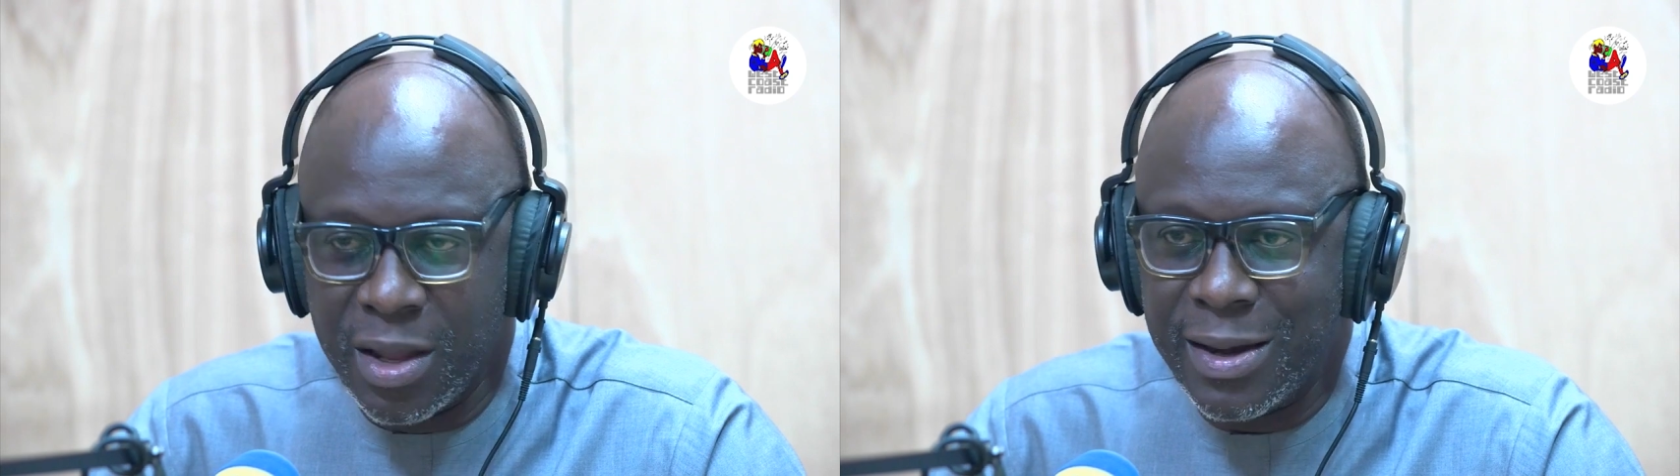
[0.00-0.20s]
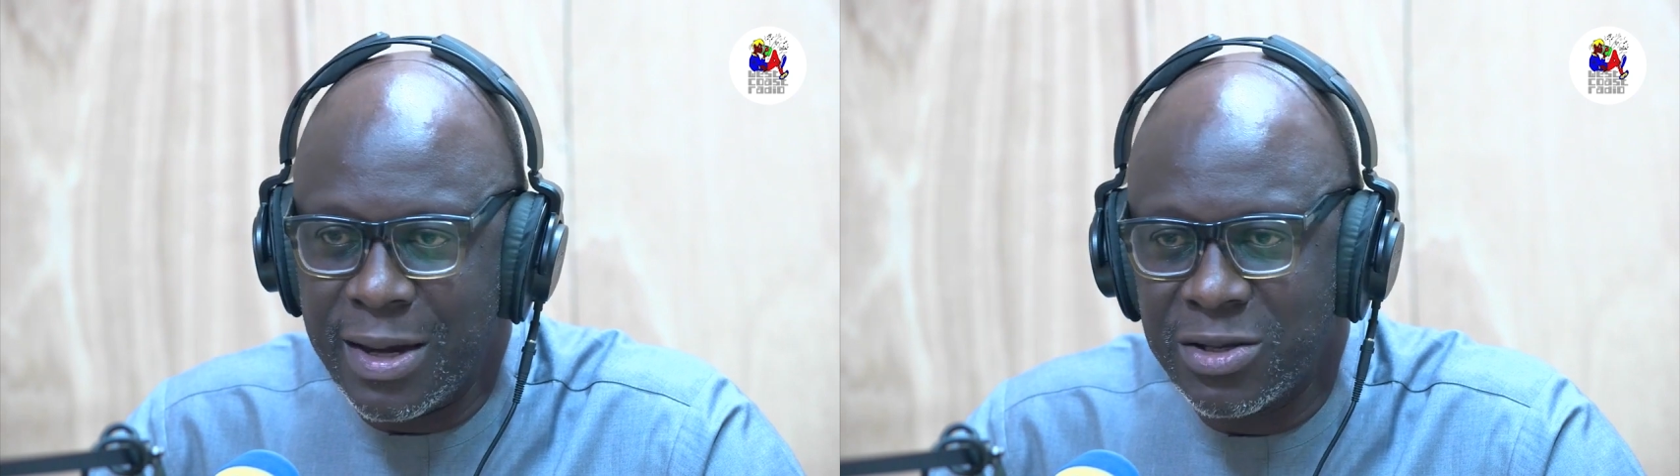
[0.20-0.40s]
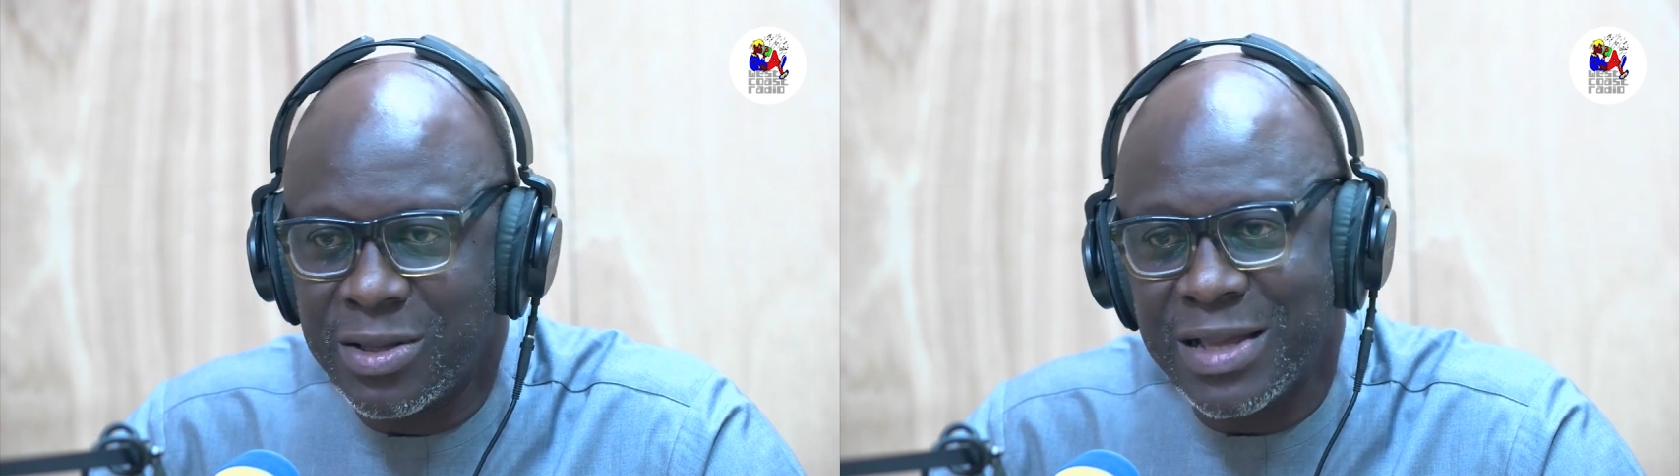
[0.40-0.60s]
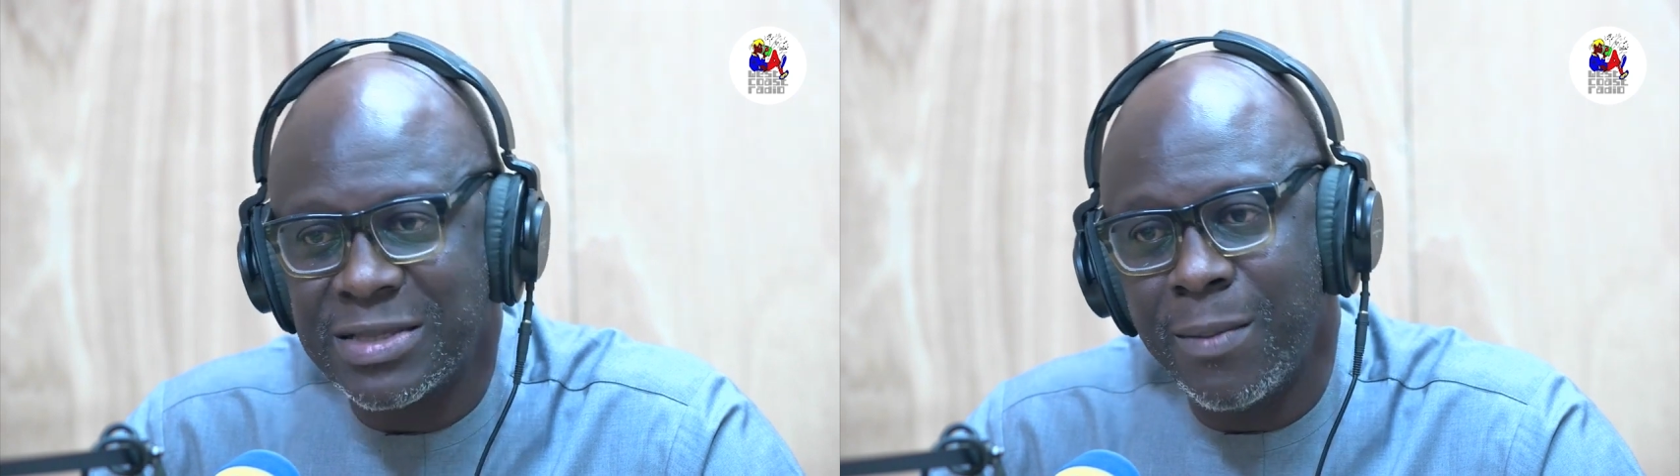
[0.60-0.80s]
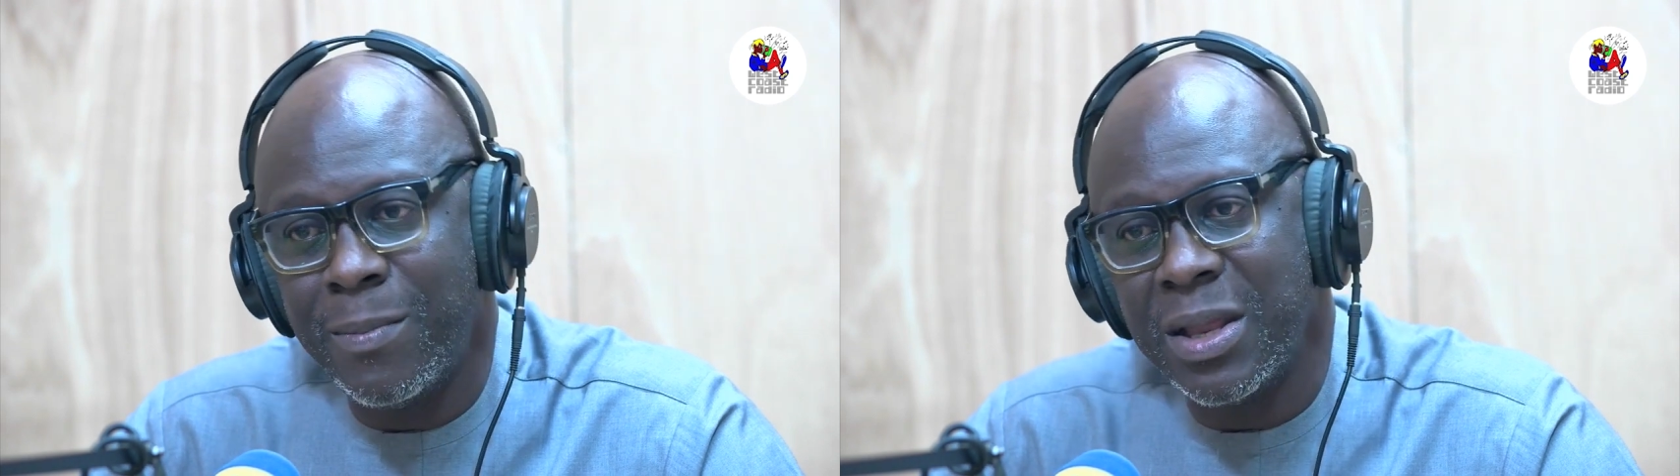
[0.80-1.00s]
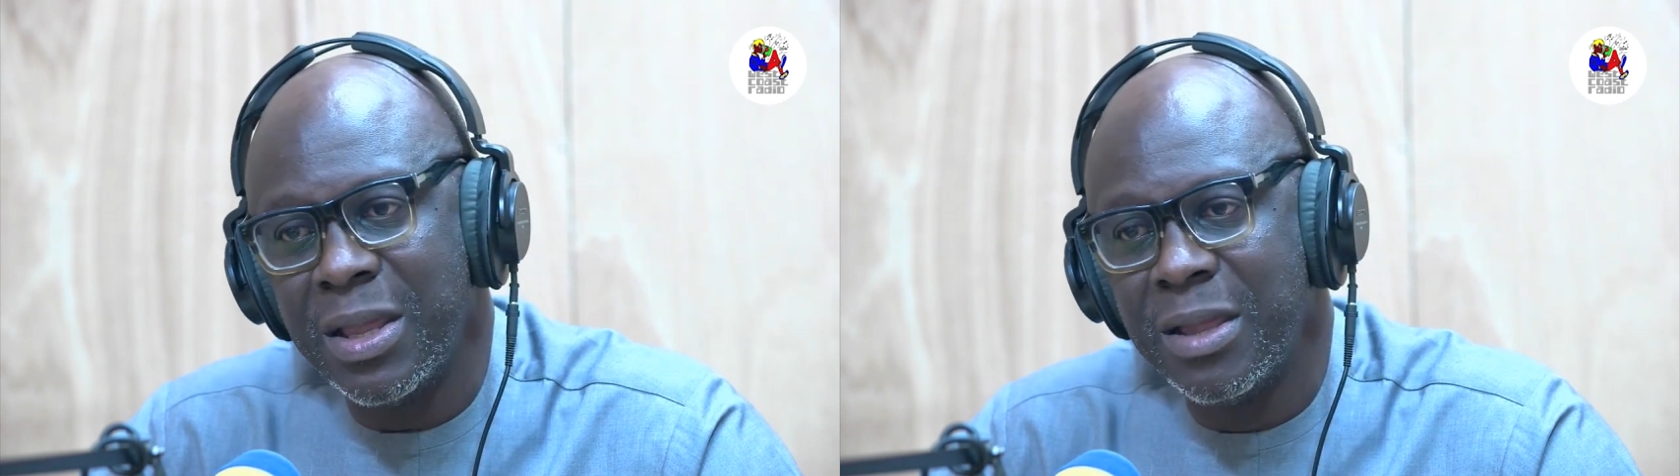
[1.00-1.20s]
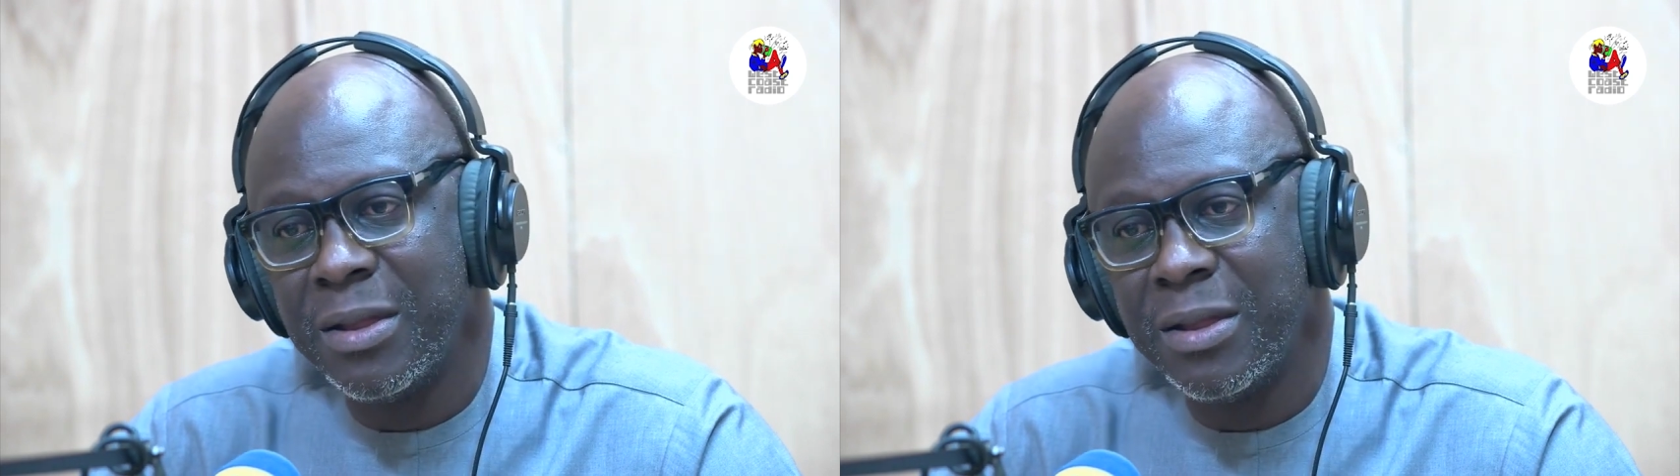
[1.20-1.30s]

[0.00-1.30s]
a national assembly